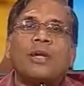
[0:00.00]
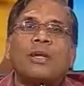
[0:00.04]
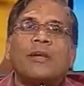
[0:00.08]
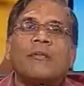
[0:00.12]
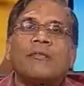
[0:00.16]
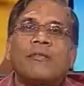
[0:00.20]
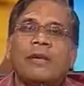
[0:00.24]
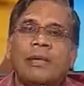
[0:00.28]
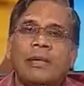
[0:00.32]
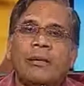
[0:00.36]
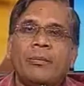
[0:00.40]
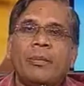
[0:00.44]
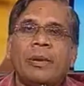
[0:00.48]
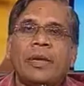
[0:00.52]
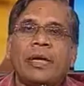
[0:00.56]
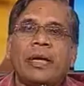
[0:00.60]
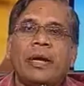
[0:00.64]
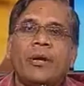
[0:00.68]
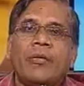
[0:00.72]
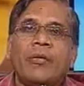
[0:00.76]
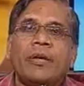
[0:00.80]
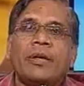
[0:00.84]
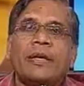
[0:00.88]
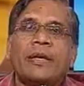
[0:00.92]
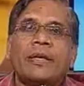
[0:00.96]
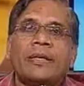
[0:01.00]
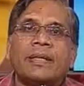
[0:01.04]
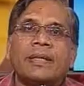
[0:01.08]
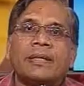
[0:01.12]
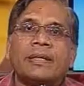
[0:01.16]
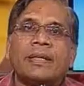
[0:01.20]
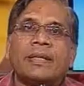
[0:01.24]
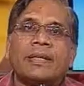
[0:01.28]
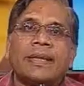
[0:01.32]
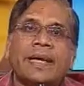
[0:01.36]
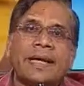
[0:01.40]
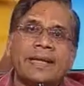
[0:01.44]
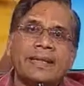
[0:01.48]
will be covered under
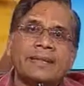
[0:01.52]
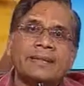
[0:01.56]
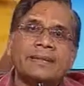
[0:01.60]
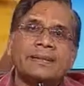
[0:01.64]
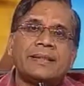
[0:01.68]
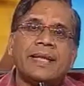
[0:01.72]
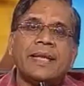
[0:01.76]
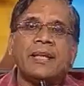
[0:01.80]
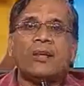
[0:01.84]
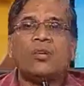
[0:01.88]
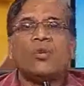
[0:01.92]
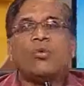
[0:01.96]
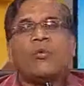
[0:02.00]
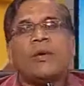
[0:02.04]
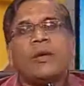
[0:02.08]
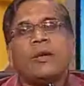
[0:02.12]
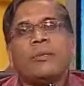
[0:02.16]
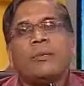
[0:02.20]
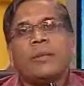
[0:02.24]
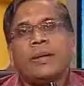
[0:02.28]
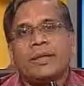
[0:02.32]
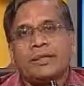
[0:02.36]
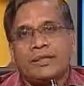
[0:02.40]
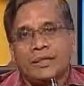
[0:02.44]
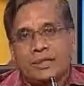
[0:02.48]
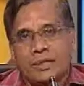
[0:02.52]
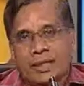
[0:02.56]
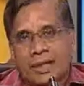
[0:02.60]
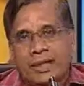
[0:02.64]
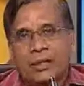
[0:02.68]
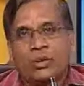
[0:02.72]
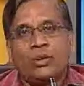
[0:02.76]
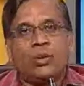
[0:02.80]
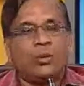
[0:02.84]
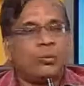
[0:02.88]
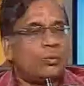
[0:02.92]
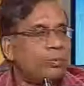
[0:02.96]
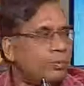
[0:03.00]
the DISE. Thank you very much. Thank
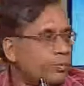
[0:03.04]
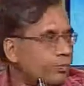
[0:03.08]
you.